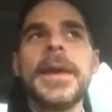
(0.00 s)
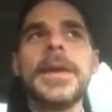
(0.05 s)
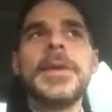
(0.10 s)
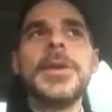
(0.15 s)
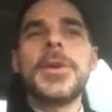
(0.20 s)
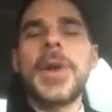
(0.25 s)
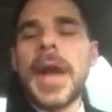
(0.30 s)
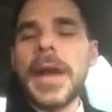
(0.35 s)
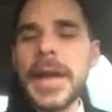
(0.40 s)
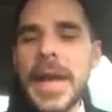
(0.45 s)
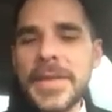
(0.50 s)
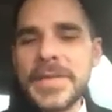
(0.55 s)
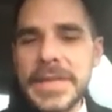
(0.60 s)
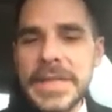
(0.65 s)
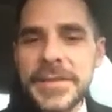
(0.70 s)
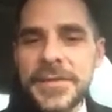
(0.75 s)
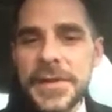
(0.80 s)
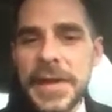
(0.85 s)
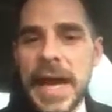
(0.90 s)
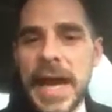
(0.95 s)
you kind of have a
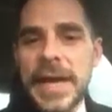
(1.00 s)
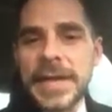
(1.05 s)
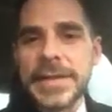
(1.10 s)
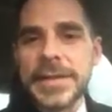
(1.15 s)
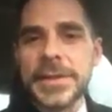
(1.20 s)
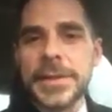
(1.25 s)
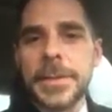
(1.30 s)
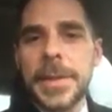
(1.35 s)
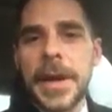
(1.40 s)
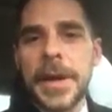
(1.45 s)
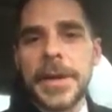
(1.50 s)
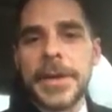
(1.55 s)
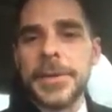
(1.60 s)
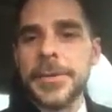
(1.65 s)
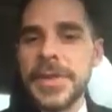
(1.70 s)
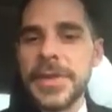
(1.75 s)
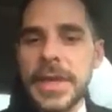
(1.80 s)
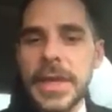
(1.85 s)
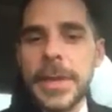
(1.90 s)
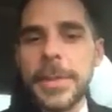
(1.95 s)
different attitude about it.
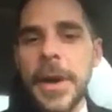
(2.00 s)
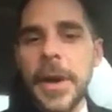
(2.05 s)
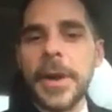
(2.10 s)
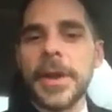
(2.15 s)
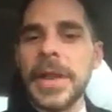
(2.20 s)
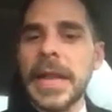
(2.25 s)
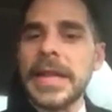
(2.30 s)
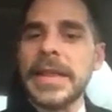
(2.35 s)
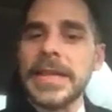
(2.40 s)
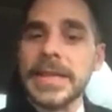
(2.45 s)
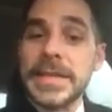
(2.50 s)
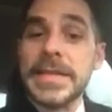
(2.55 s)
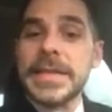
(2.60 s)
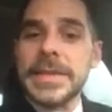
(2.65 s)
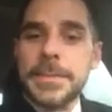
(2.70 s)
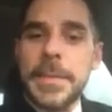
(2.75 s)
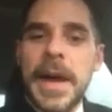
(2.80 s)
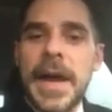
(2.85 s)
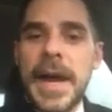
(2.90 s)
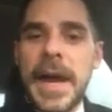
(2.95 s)
You think about it like, this
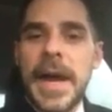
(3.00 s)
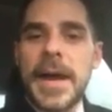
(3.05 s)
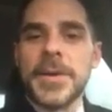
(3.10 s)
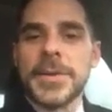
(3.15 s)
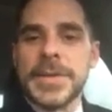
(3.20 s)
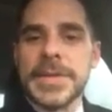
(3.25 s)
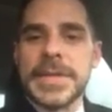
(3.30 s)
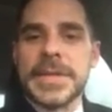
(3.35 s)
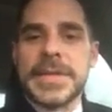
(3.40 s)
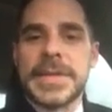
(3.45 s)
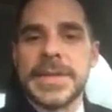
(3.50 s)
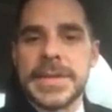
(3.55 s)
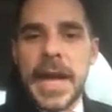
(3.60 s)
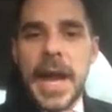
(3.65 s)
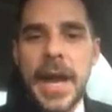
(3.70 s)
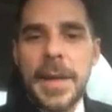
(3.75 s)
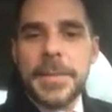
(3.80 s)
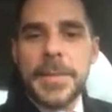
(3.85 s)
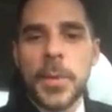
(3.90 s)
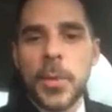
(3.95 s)
is my house.
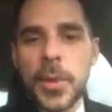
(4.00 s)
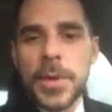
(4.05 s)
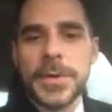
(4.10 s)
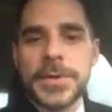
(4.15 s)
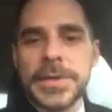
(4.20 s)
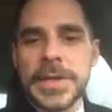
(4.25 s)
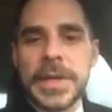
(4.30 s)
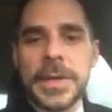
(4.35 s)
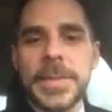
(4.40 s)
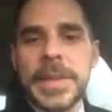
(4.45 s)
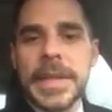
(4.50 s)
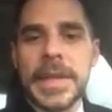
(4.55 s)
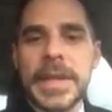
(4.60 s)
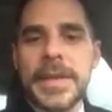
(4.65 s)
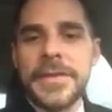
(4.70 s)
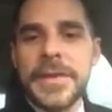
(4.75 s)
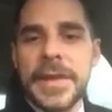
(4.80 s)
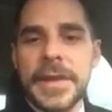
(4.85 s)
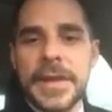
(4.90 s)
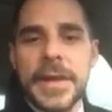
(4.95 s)
I'm the one who's going to be
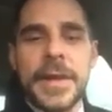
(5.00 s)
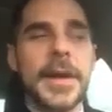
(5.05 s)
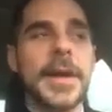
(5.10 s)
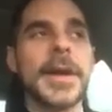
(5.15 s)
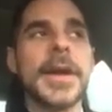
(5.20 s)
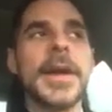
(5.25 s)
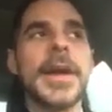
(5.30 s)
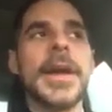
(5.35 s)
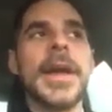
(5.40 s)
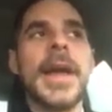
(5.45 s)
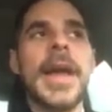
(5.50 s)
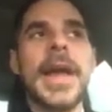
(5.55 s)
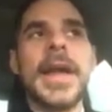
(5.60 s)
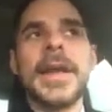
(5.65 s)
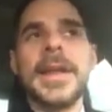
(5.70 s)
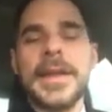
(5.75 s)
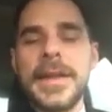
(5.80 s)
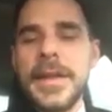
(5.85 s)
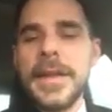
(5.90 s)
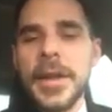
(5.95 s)
living there.
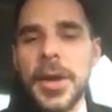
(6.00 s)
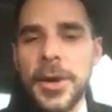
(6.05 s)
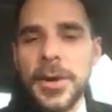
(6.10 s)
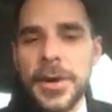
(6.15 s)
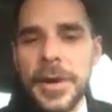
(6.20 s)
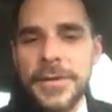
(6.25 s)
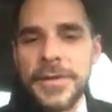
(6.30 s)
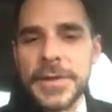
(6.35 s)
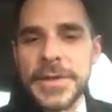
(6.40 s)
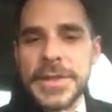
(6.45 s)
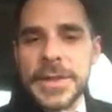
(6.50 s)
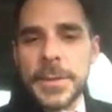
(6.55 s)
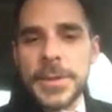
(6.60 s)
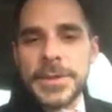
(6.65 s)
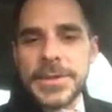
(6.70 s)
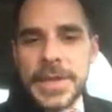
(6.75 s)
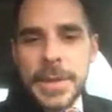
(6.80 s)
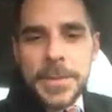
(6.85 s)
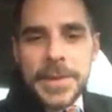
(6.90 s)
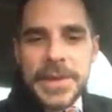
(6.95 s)
And, if you're someone
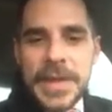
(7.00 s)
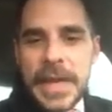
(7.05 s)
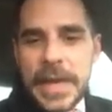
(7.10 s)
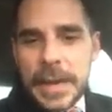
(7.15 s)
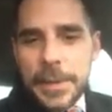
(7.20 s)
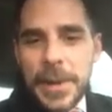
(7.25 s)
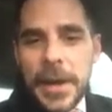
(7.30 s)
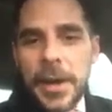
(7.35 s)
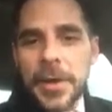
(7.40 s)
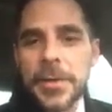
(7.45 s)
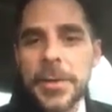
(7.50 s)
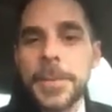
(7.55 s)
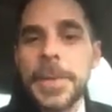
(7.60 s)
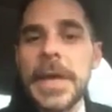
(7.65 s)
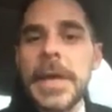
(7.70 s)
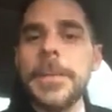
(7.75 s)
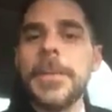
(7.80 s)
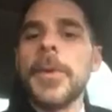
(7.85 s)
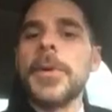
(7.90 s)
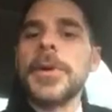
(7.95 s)
who's empathetic about other
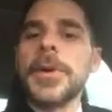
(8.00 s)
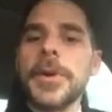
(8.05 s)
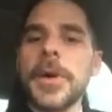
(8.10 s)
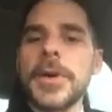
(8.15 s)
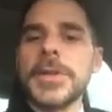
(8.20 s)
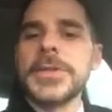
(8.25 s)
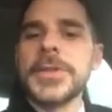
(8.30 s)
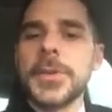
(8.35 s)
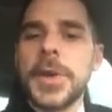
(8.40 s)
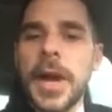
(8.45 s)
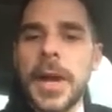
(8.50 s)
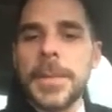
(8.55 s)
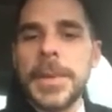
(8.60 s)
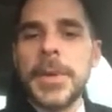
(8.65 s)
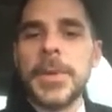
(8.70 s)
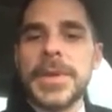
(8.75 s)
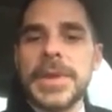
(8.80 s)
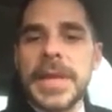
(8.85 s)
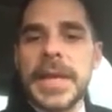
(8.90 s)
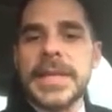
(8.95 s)
people, you're also
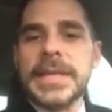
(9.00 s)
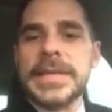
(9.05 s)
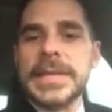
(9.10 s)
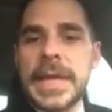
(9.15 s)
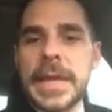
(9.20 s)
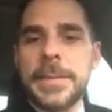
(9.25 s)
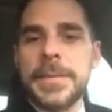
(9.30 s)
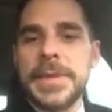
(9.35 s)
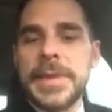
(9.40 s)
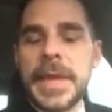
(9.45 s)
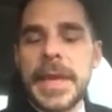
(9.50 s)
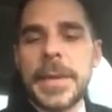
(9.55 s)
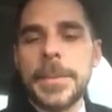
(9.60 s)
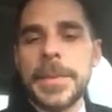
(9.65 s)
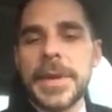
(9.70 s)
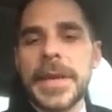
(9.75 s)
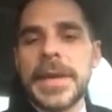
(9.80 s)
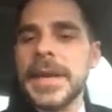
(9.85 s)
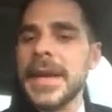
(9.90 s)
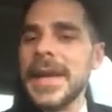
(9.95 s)
coming with that same thing,
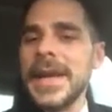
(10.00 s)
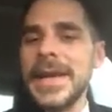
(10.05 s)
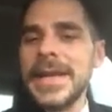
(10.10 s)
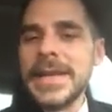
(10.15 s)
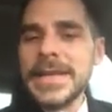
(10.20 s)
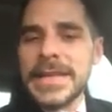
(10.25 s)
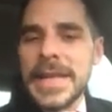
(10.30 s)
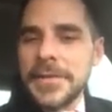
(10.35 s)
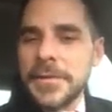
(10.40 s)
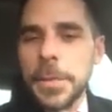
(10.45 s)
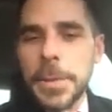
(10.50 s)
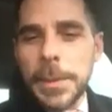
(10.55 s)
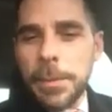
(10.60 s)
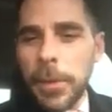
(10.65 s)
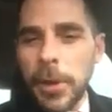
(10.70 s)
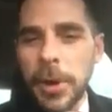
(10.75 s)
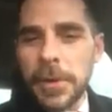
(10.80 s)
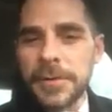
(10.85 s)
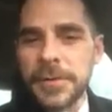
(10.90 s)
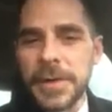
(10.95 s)
but it doesn't have to be
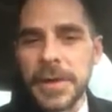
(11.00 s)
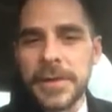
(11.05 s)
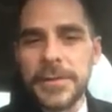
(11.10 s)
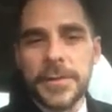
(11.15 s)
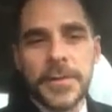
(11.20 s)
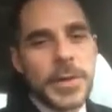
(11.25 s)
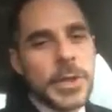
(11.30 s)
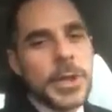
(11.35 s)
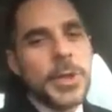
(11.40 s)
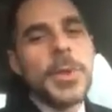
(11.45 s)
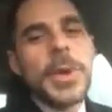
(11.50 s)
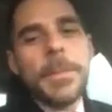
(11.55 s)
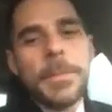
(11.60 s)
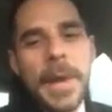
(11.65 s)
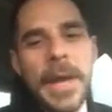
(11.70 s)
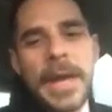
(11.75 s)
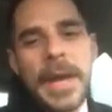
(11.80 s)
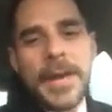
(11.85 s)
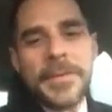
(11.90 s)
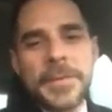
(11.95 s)
perfect. For you, it
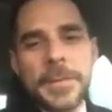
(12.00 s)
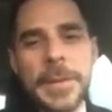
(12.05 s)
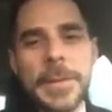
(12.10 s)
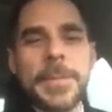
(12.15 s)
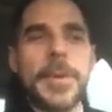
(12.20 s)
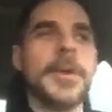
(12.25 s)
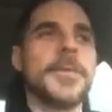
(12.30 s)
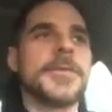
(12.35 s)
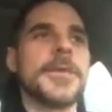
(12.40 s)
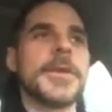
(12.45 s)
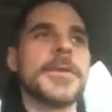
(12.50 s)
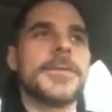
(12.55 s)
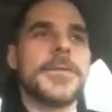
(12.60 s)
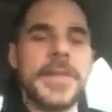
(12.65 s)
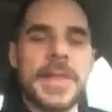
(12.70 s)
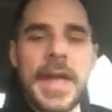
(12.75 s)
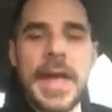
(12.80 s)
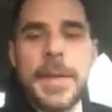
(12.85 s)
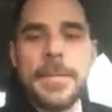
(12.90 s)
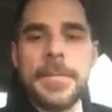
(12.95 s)
might have to be perfect. For
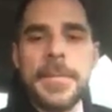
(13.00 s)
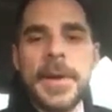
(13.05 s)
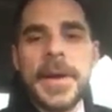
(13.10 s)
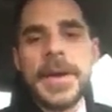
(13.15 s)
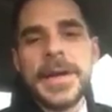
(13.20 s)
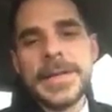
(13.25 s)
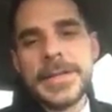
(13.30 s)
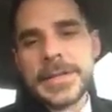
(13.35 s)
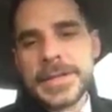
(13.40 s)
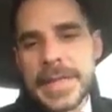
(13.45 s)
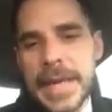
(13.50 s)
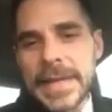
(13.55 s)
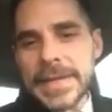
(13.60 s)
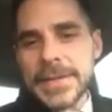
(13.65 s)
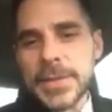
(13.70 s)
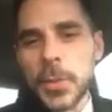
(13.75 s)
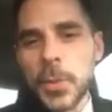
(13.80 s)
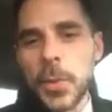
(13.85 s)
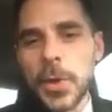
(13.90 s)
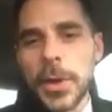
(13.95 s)
them, it just
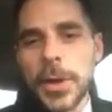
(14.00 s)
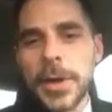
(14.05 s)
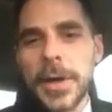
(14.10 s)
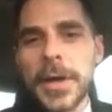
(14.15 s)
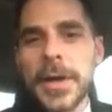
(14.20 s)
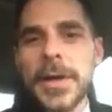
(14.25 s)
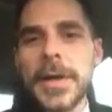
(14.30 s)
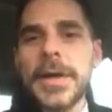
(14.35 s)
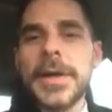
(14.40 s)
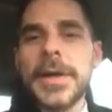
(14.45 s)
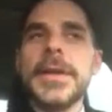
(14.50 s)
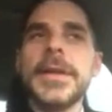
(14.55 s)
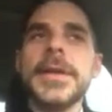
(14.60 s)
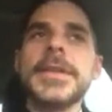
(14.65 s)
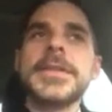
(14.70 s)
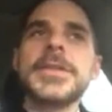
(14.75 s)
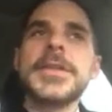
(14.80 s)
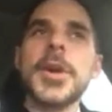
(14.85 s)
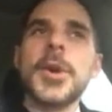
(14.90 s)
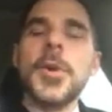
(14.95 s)
has to work.
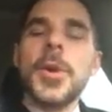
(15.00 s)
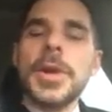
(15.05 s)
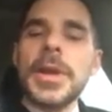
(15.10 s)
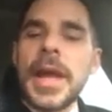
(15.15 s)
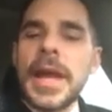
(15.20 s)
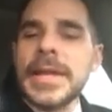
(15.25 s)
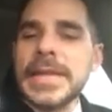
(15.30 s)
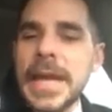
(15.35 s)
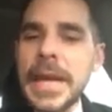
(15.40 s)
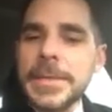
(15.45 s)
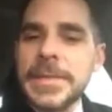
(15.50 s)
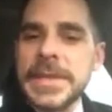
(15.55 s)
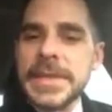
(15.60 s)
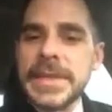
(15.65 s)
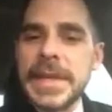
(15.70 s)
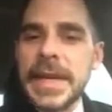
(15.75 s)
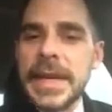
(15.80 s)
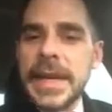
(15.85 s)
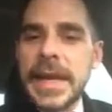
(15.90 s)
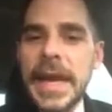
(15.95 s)
So a lot of times
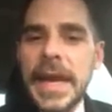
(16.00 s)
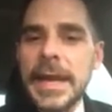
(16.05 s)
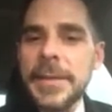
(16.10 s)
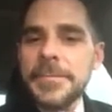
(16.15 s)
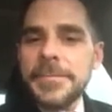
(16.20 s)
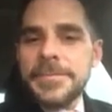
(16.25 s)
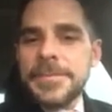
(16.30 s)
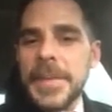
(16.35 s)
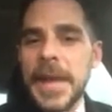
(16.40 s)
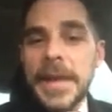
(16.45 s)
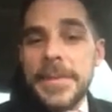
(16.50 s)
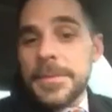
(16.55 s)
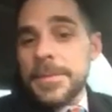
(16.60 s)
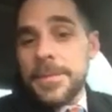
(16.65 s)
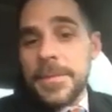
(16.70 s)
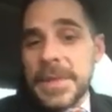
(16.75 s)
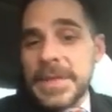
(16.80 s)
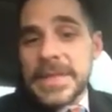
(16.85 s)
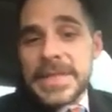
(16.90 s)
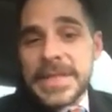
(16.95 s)
it's going to
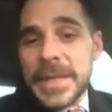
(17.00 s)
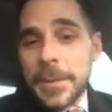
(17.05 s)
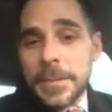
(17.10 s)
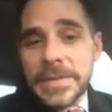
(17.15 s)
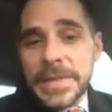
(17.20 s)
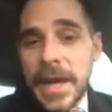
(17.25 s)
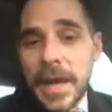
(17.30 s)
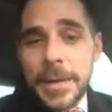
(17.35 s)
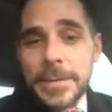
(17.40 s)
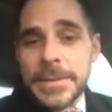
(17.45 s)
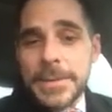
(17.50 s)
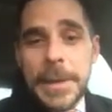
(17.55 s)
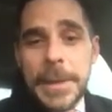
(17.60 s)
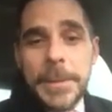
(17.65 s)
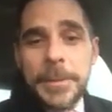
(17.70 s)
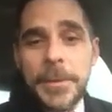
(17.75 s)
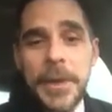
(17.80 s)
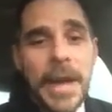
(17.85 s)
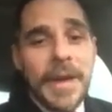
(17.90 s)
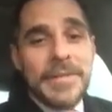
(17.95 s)
but sometimes
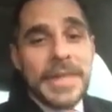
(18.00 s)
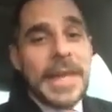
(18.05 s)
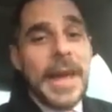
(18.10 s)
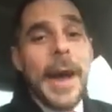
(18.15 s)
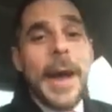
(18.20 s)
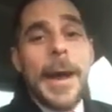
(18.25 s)
people have the